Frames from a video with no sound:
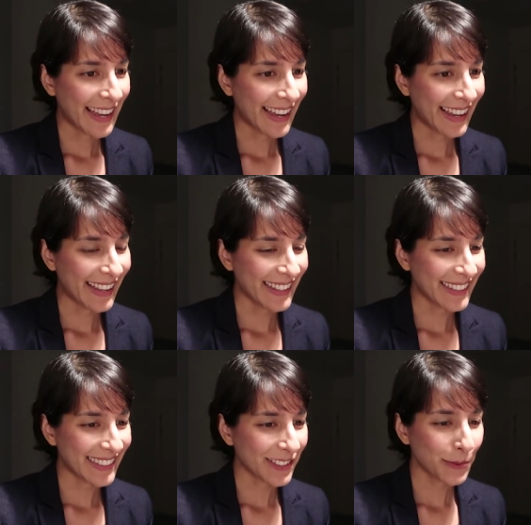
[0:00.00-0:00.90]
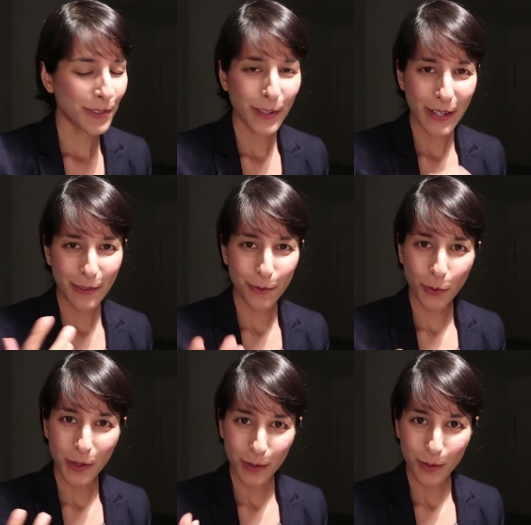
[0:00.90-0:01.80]
Uh, so it was a very
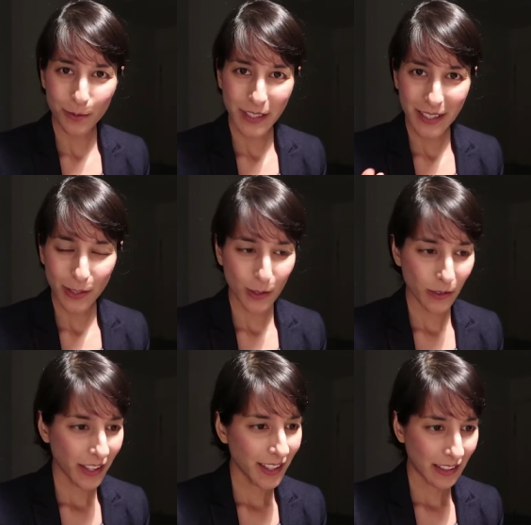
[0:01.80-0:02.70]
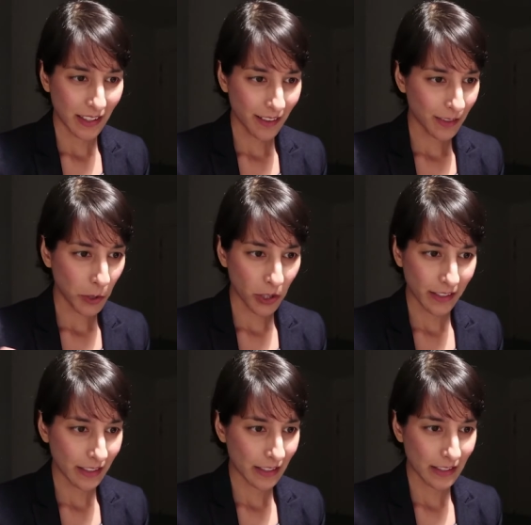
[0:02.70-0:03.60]
royal, regal thing. And yes,
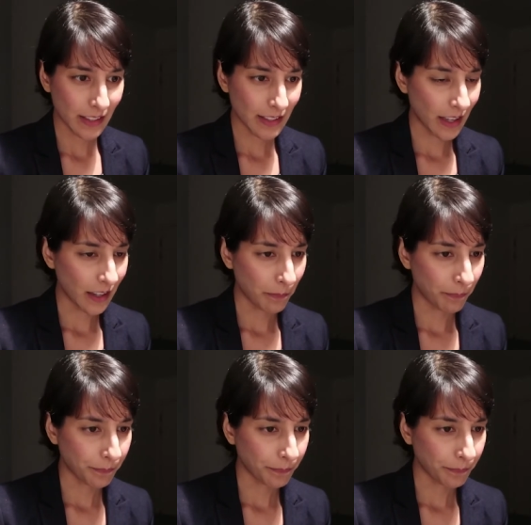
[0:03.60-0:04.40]
politics is that